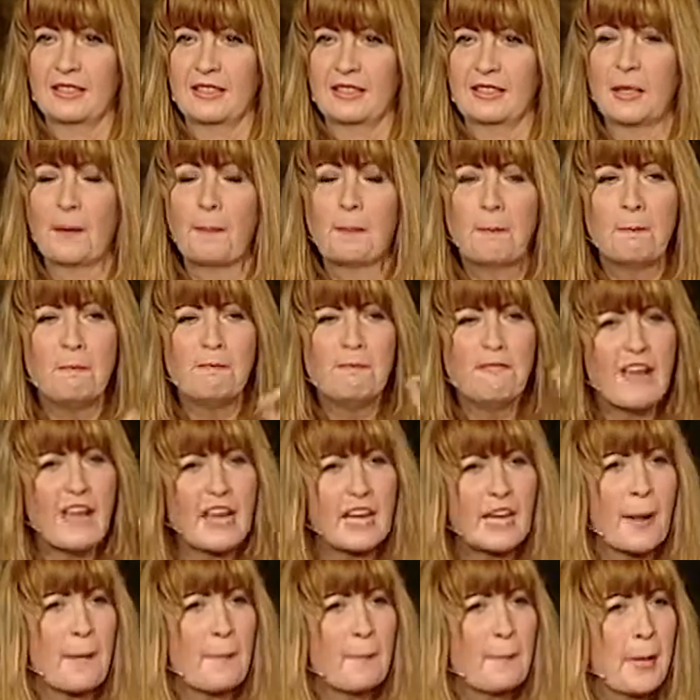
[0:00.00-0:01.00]
The
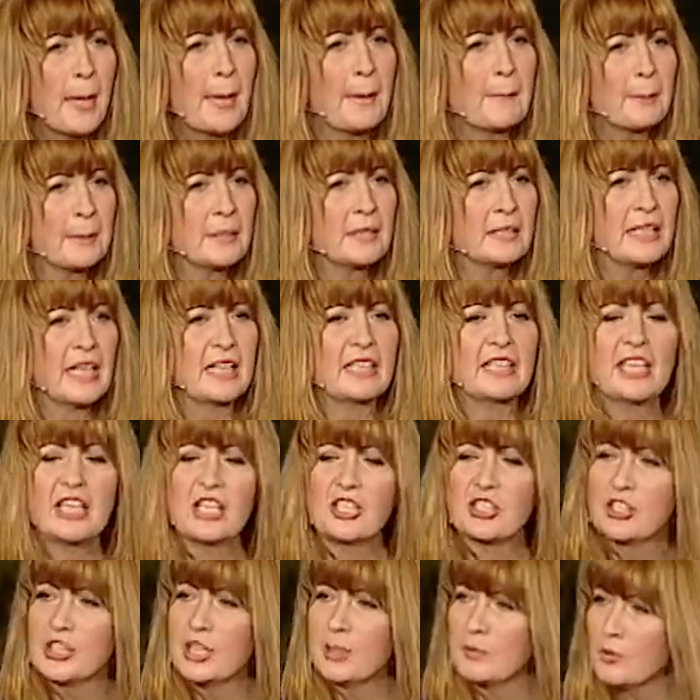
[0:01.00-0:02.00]
very people that he
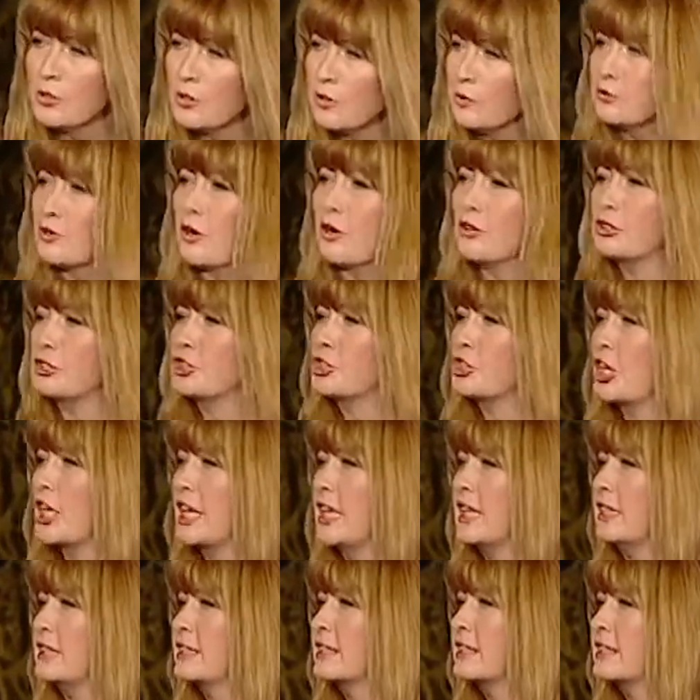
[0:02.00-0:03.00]
removed those
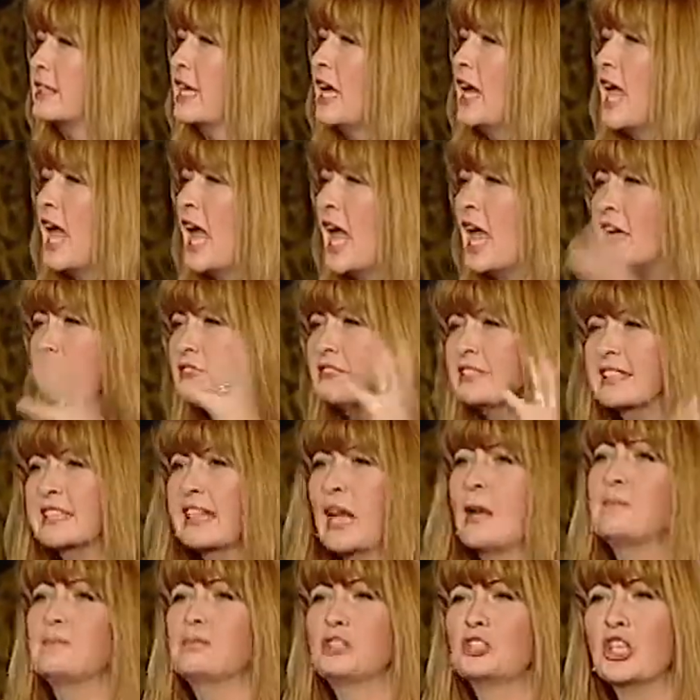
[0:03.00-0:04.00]
chains have
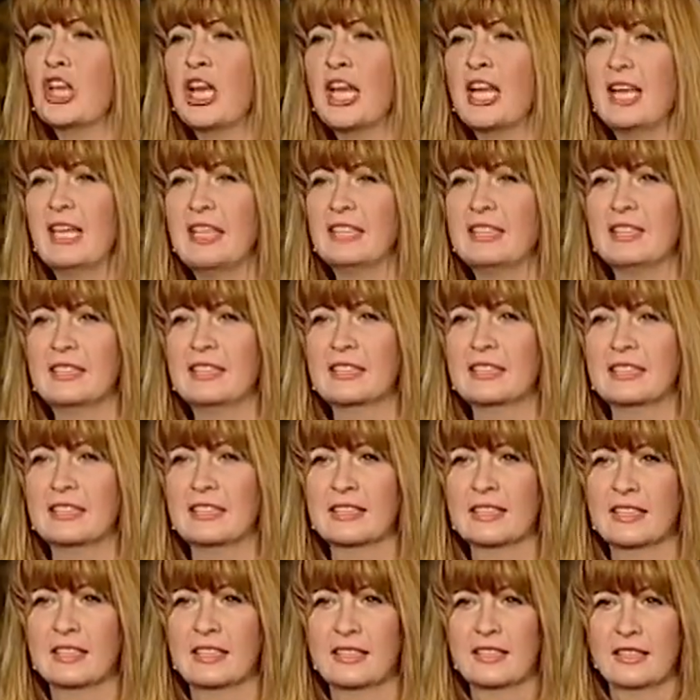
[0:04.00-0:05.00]
some chains
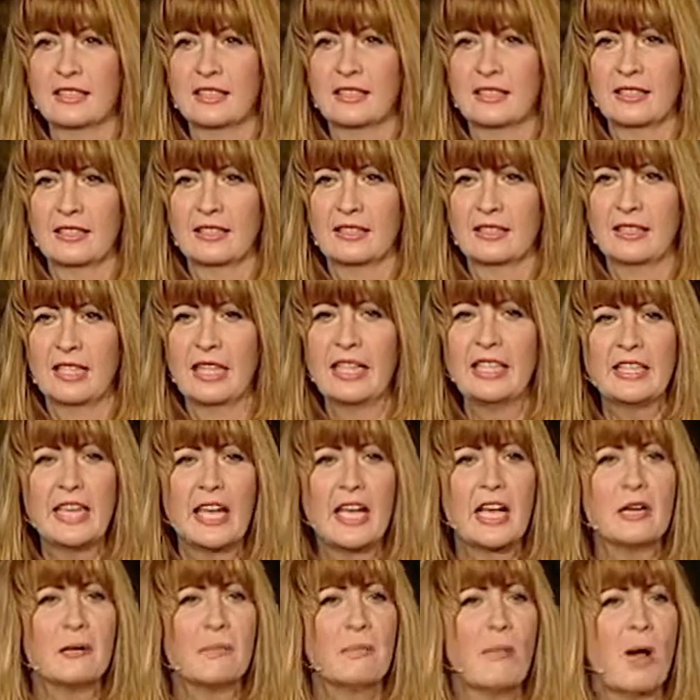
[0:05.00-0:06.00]
in
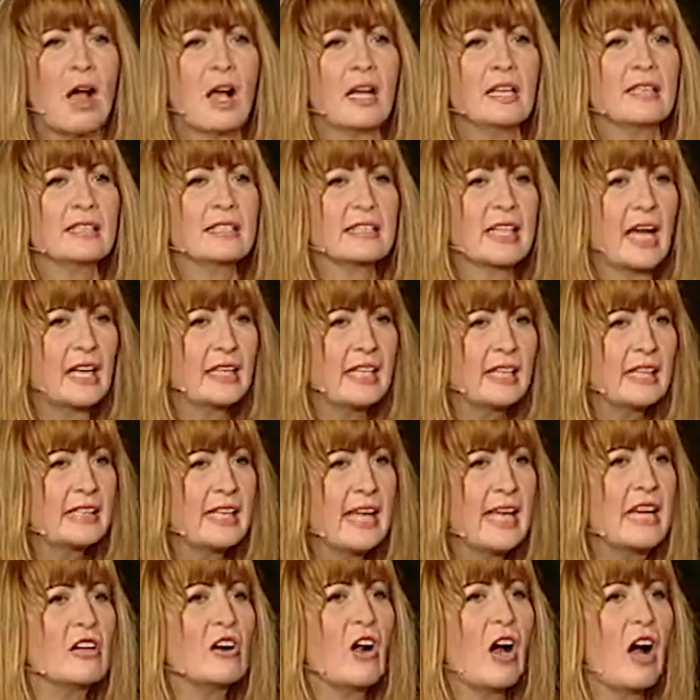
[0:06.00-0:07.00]
their minds and in
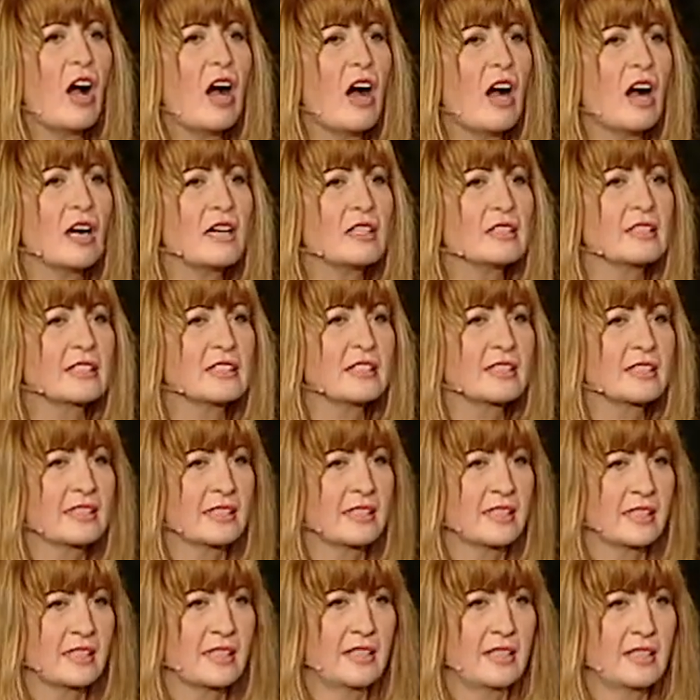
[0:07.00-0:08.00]
their hearts
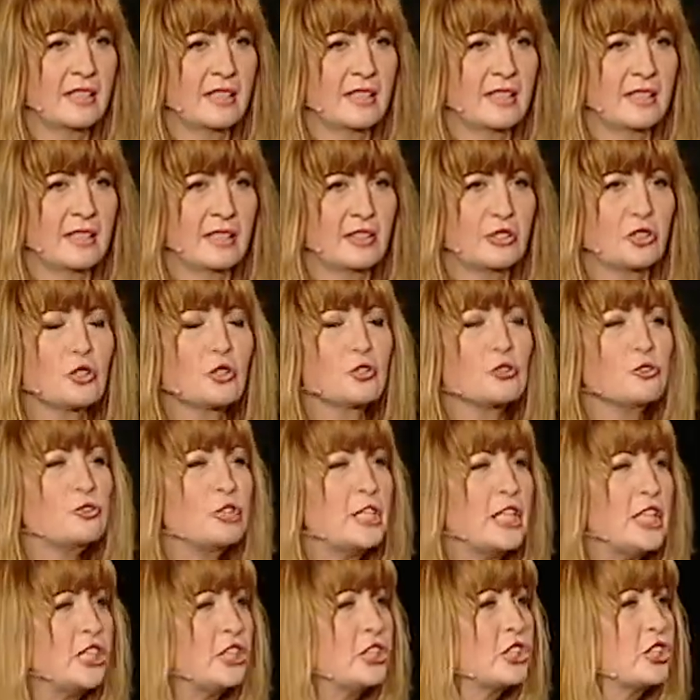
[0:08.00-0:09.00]
to
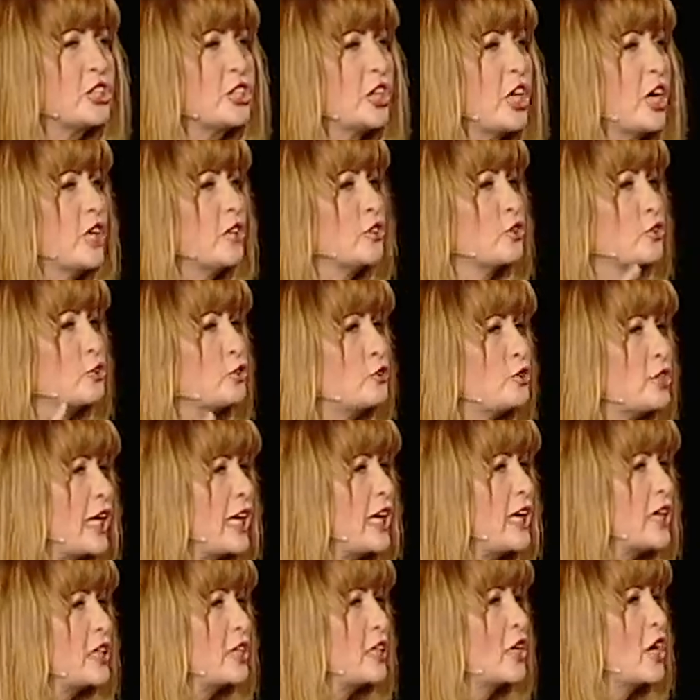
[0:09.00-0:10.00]
reach to
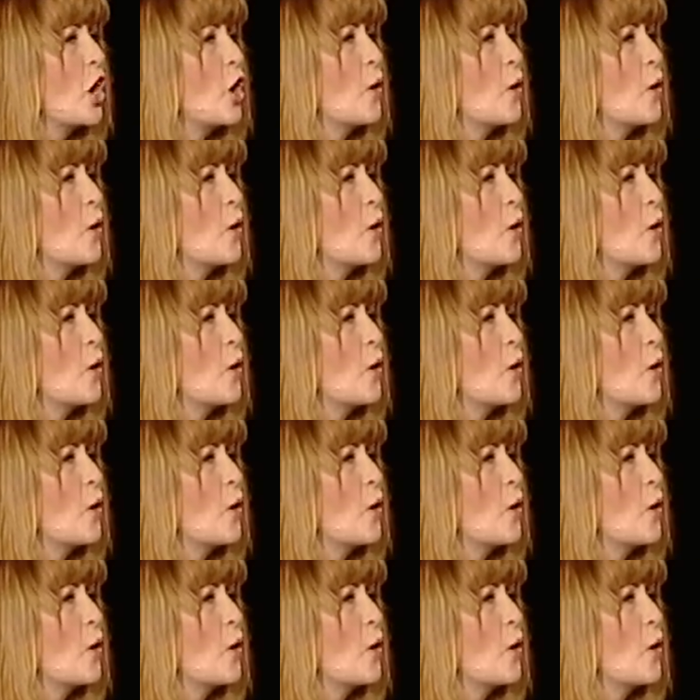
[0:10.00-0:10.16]
their